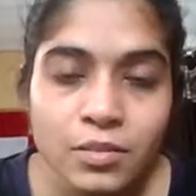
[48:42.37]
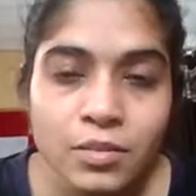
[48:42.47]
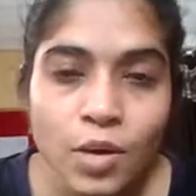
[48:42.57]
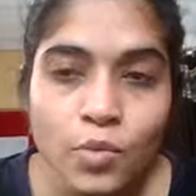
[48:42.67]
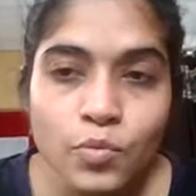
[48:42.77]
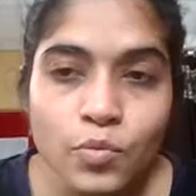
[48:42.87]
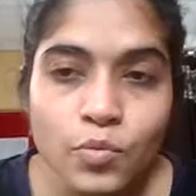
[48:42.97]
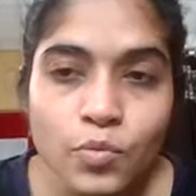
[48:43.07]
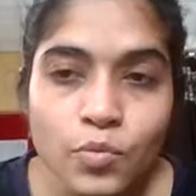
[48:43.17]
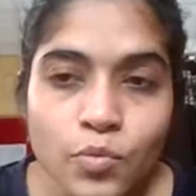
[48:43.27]
Now
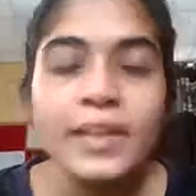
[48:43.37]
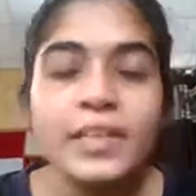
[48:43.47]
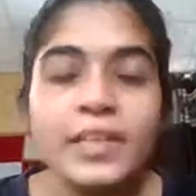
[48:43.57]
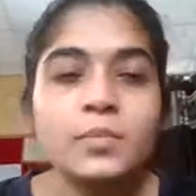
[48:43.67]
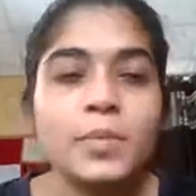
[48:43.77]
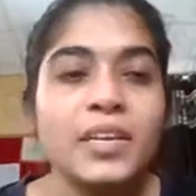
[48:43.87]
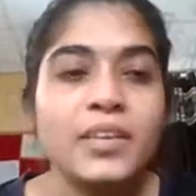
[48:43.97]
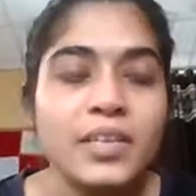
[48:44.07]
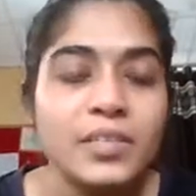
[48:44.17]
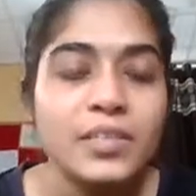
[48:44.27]
feel and
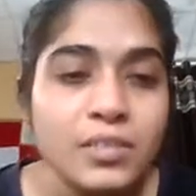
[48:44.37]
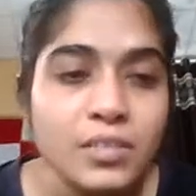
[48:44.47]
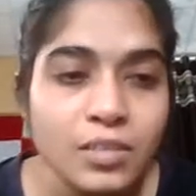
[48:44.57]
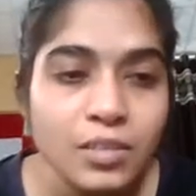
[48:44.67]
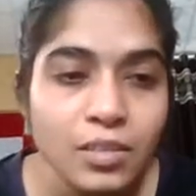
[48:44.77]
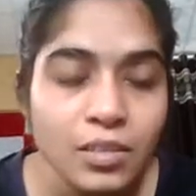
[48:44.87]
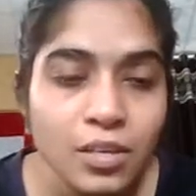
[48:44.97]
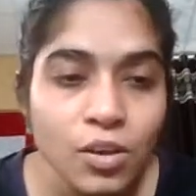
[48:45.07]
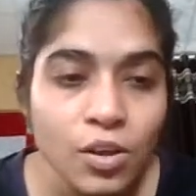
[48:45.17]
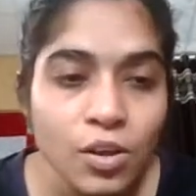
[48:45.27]
experience
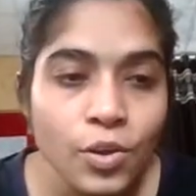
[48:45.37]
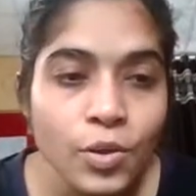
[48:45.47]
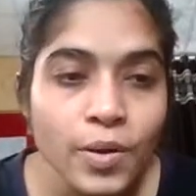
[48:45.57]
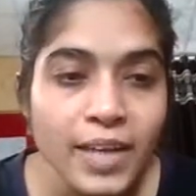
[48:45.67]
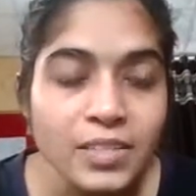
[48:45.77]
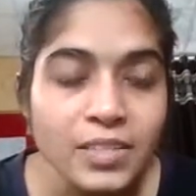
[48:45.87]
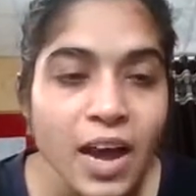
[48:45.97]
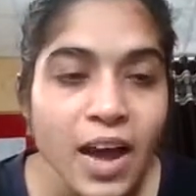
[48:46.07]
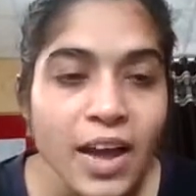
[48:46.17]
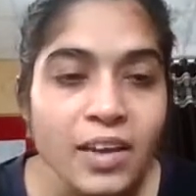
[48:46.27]
your
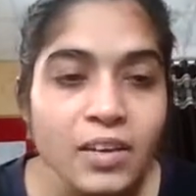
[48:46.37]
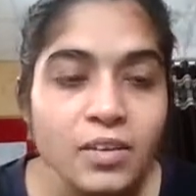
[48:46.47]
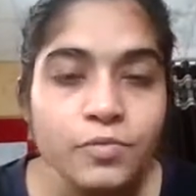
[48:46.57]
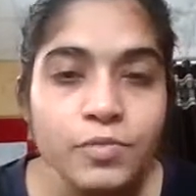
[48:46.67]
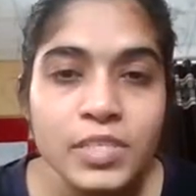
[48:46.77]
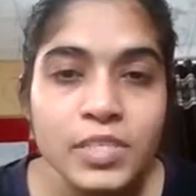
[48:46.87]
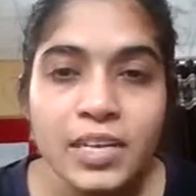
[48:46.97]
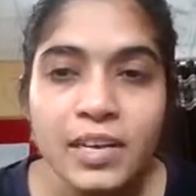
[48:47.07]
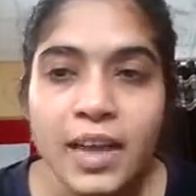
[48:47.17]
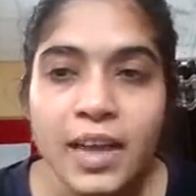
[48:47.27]
entire
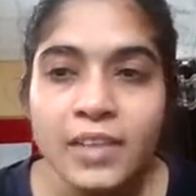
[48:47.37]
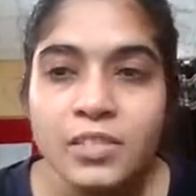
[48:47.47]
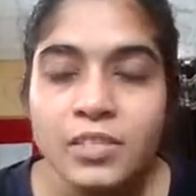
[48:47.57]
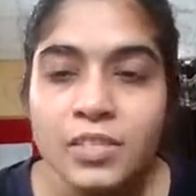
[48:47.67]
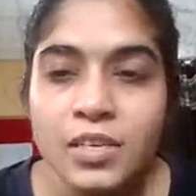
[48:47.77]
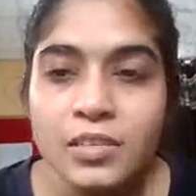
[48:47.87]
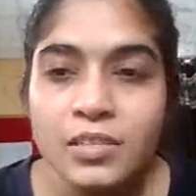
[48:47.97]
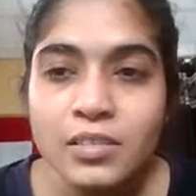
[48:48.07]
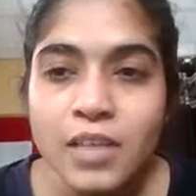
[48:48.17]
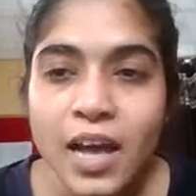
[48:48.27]
physical
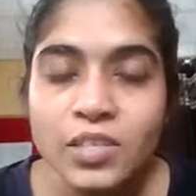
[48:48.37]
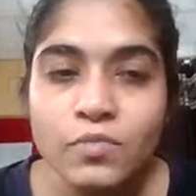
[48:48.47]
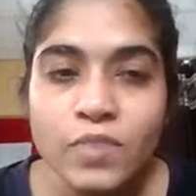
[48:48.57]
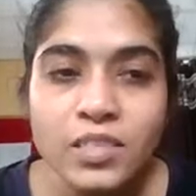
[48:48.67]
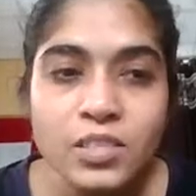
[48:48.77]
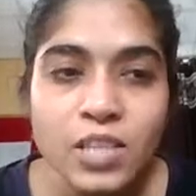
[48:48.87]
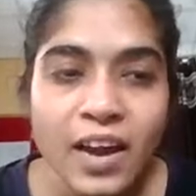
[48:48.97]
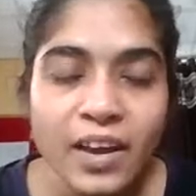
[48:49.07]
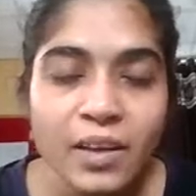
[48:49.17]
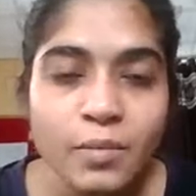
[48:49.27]
existence at one
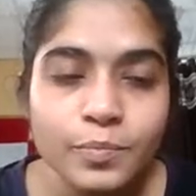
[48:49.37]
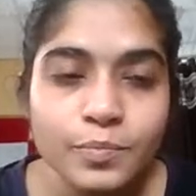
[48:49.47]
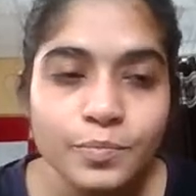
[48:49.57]
time